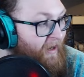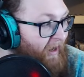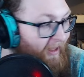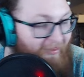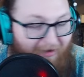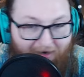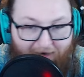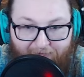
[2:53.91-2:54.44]
I
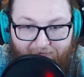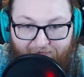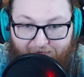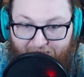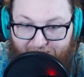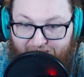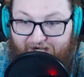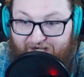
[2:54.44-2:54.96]
think I have
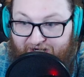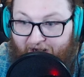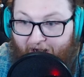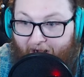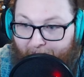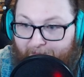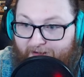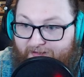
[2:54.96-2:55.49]
15
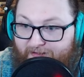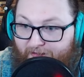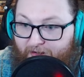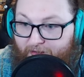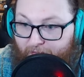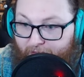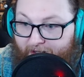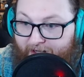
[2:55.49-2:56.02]
copies of the
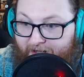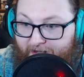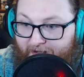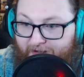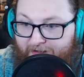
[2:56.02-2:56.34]
green.